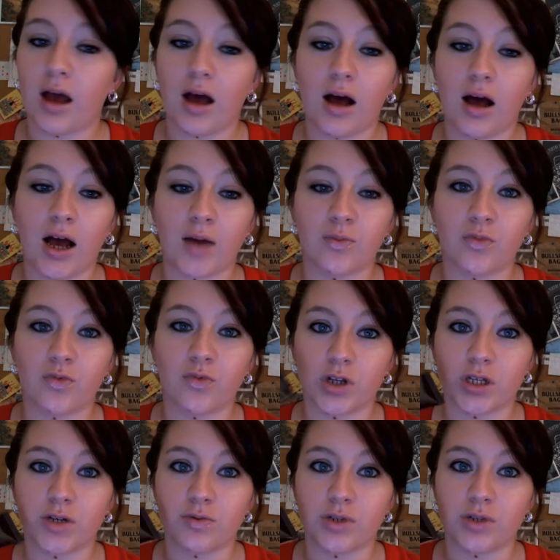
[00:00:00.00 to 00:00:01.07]
I'm
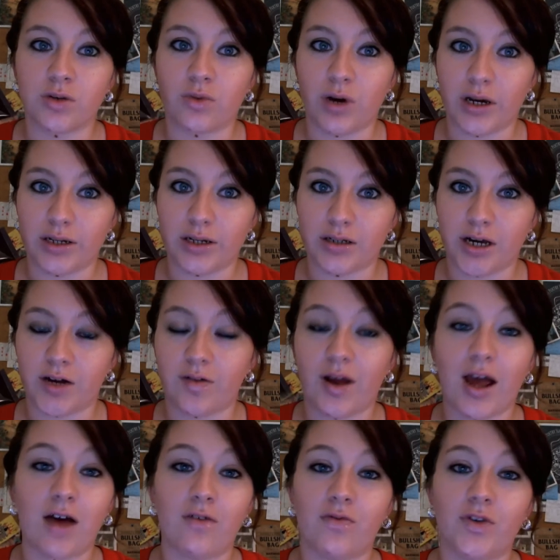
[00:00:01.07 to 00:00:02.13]
really, really white.
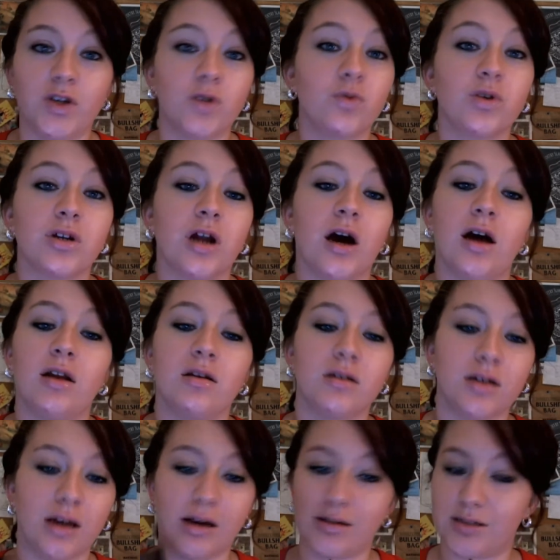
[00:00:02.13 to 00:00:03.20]
You would
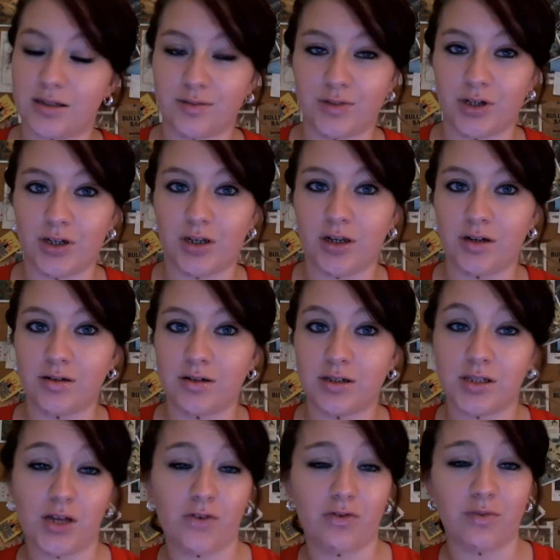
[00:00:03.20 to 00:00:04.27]
not guess in a million years,
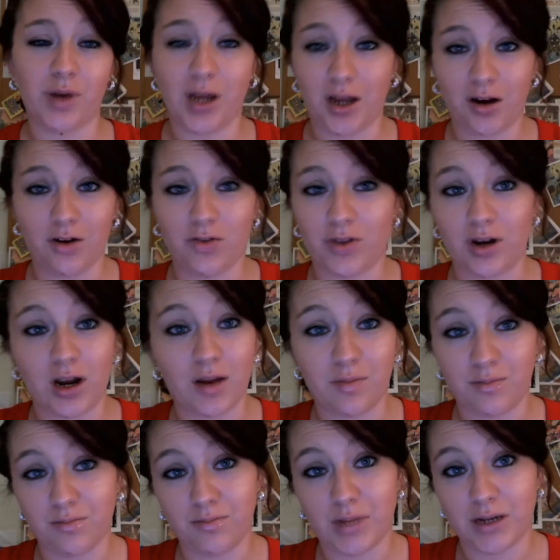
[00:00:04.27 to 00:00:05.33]
aside from my hair, that
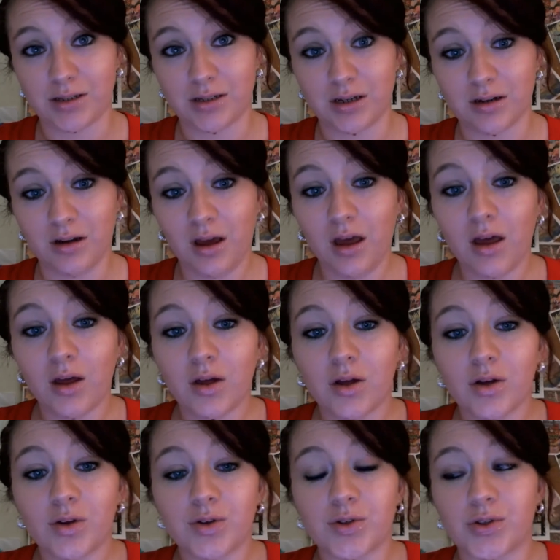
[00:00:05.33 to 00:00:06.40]
I'm Mexican.
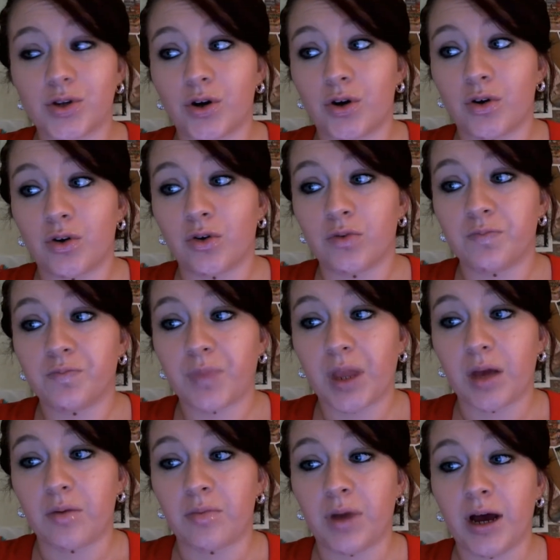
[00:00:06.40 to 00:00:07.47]
So
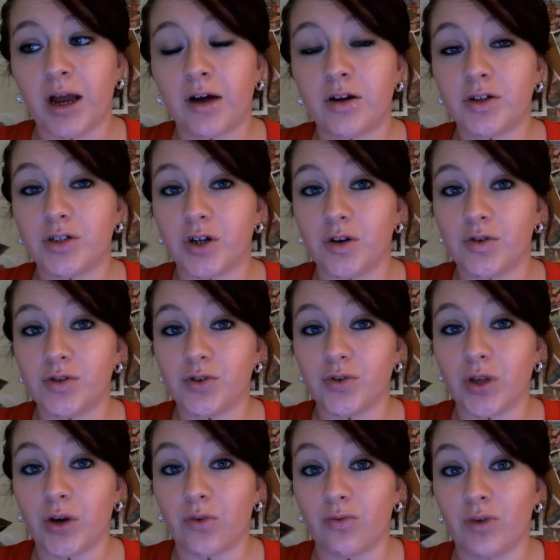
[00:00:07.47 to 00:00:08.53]
my undertones are
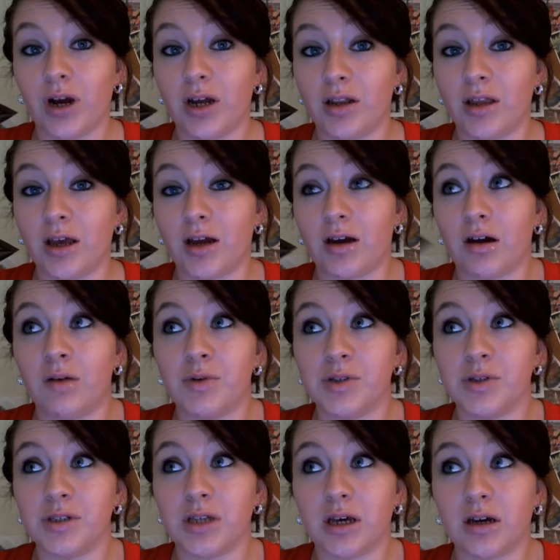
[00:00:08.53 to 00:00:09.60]
like red, like
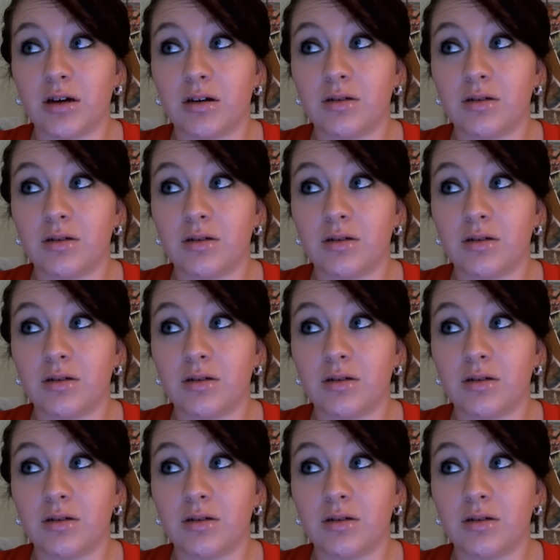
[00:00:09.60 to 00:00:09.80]
almost like